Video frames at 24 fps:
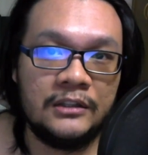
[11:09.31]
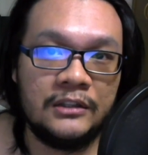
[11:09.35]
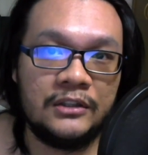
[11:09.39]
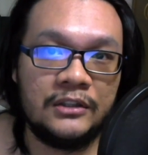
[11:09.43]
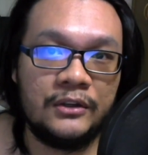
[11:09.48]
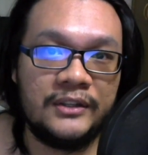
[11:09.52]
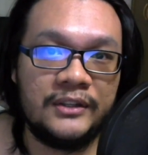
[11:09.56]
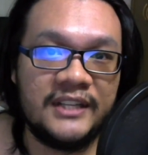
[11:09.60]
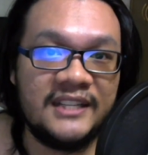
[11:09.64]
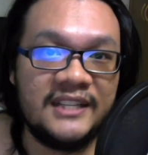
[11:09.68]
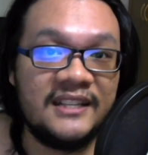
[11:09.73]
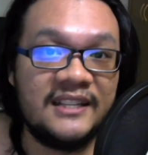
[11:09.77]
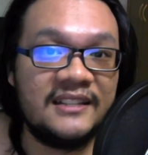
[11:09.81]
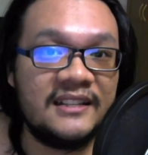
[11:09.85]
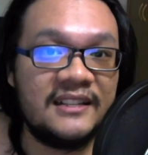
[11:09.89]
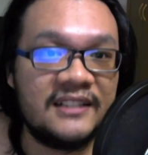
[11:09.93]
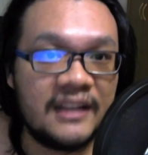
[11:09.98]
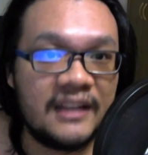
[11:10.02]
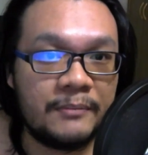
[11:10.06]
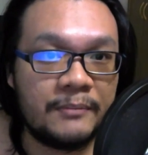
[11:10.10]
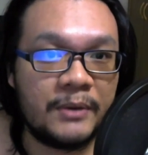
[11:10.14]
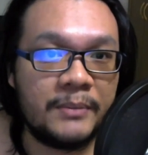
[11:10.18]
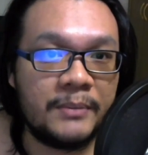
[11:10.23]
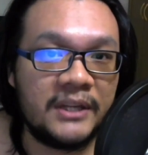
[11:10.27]
So this is
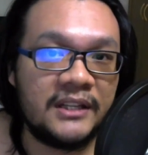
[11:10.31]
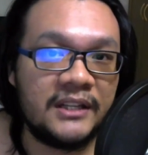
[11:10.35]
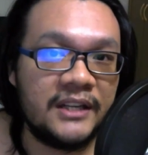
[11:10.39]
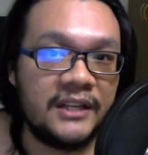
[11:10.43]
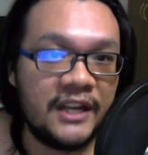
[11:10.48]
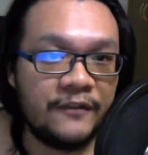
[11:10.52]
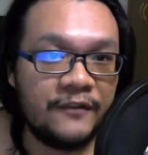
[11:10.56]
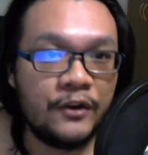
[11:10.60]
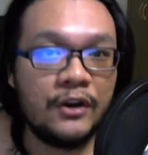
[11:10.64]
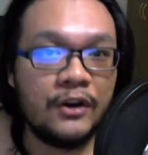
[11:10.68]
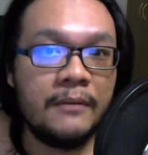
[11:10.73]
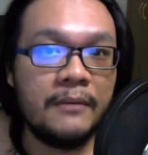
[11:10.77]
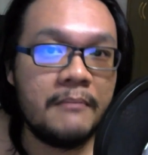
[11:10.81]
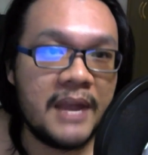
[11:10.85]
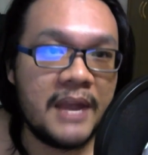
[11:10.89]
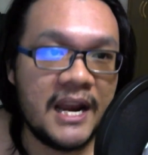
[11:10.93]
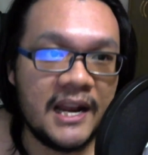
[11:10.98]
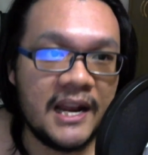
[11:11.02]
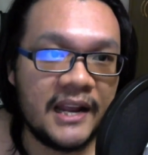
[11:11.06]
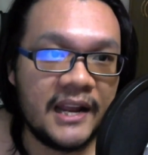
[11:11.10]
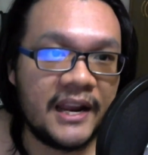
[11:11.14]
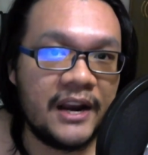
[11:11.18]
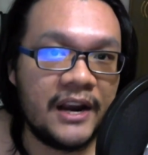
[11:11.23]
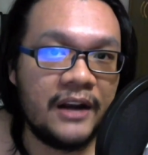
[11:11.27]
a separate button. If you're a
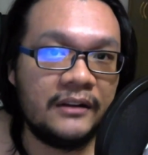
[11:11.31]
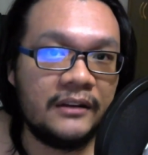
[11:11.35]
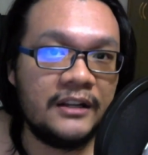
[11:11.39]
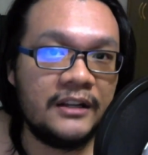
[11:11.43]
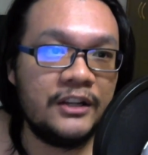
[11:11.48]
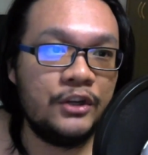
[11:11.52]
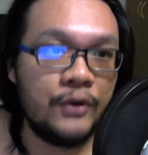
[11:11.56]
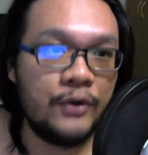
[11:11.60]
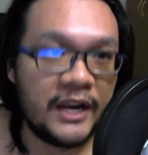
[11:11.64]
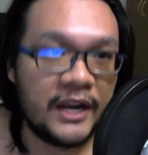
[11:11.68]
melee character,